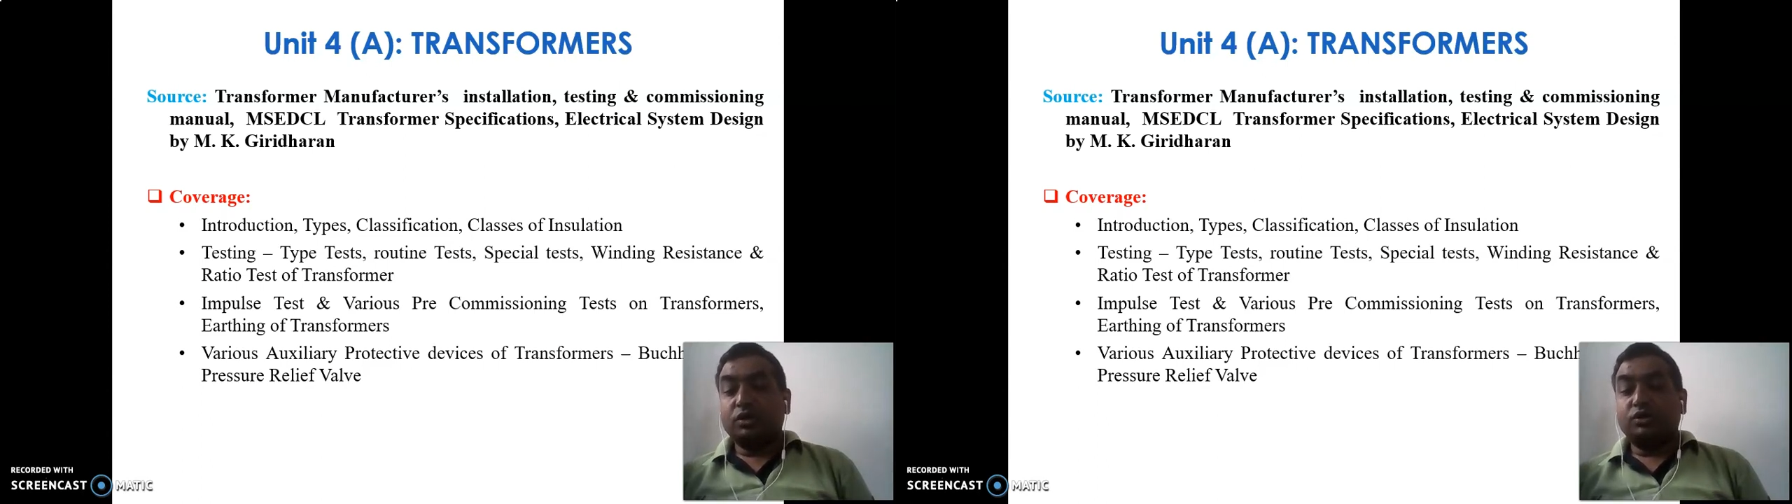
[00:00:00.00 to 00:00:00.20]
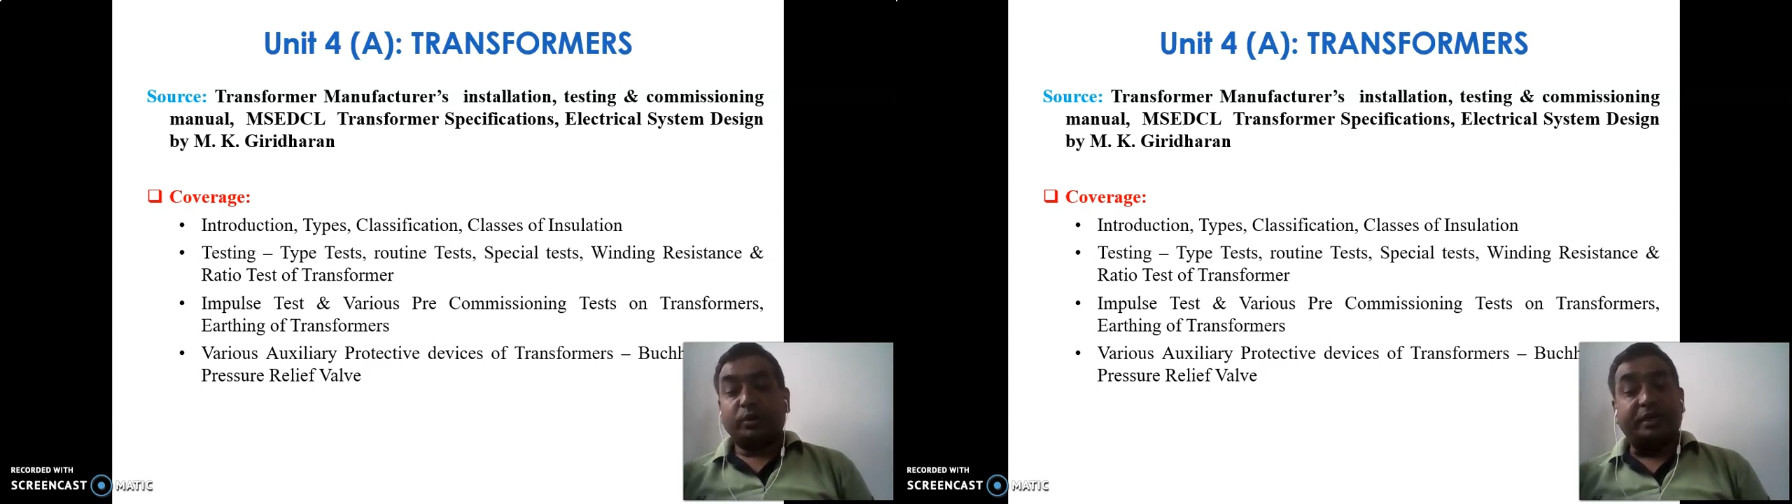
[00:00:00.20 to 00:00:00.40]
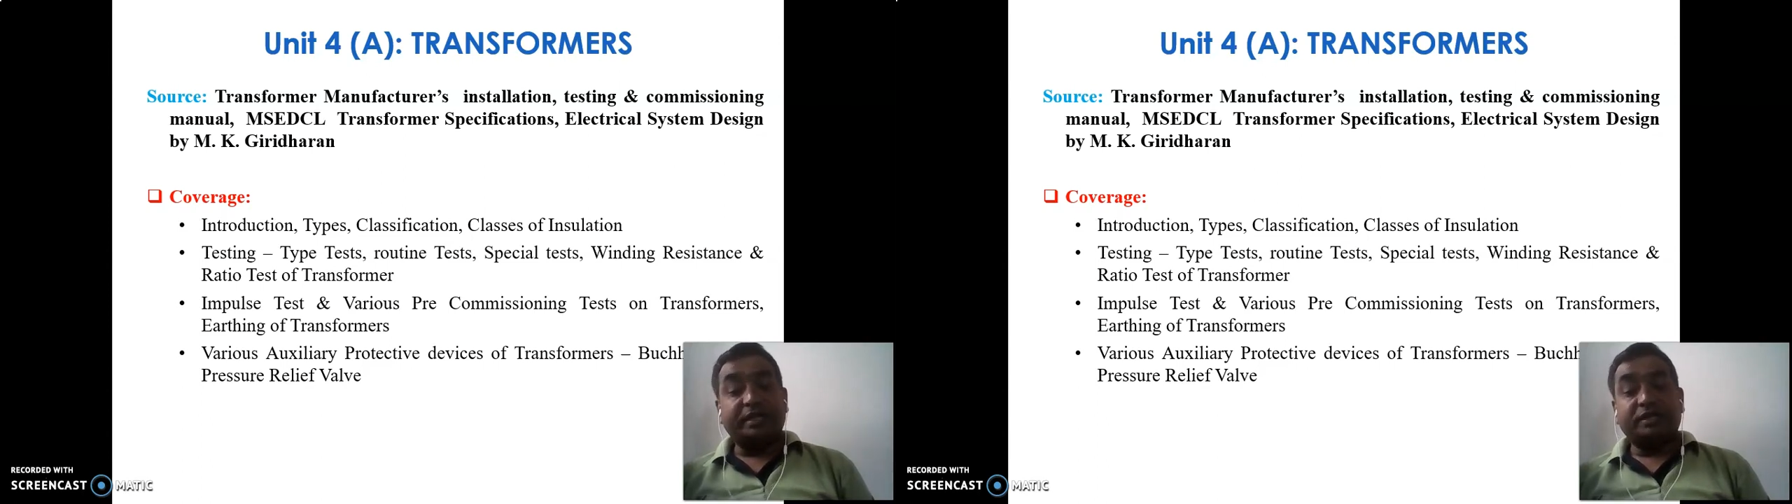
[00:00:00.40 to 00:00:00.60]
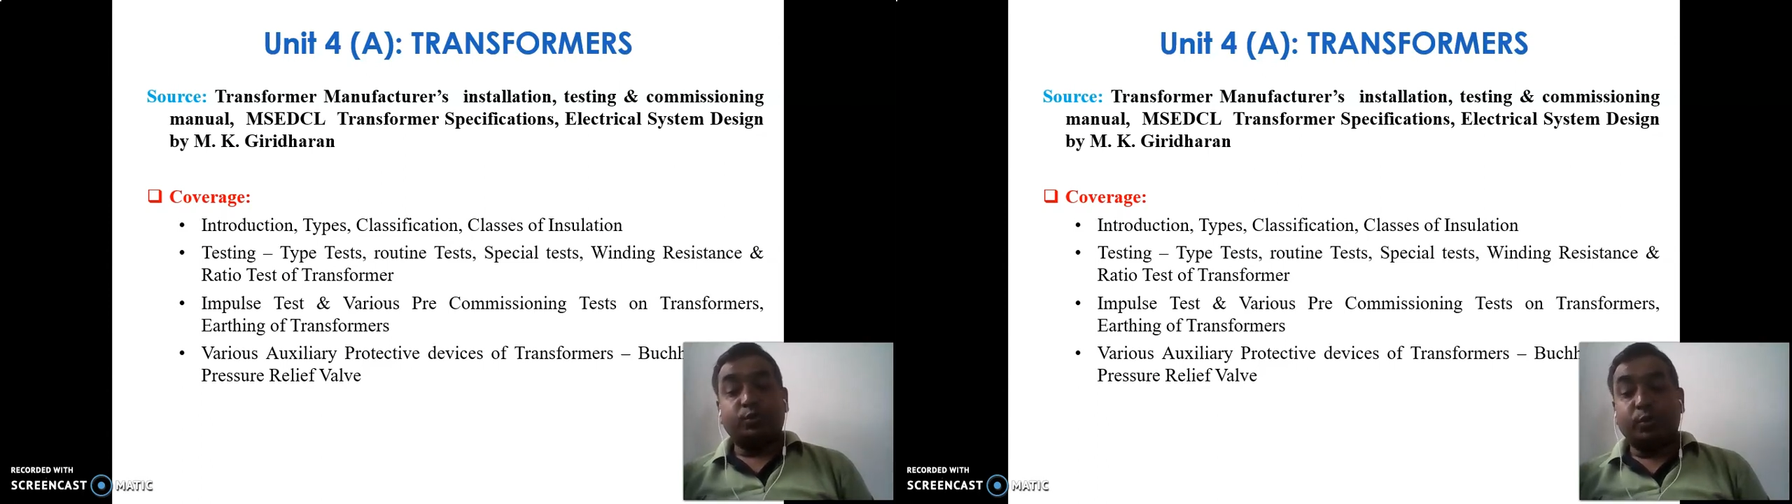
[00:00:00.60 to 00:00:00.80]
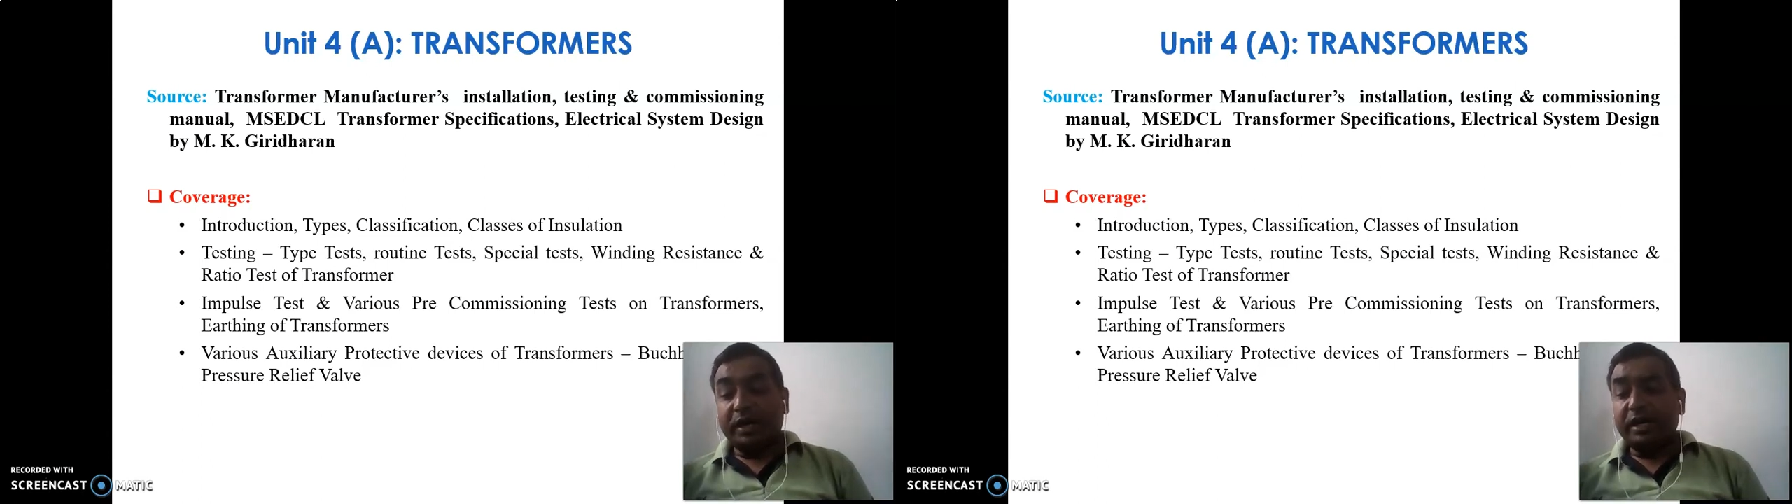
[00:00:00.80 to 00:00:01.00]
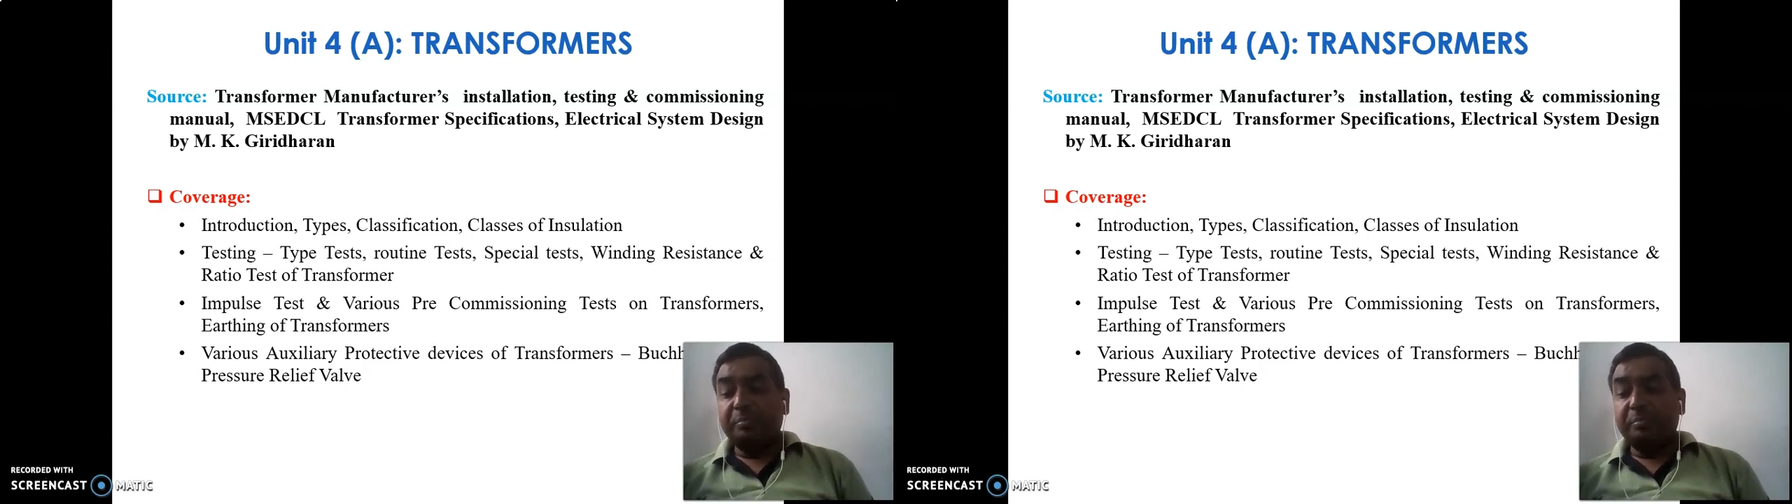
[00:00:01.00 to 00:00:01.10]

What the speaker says: So it is very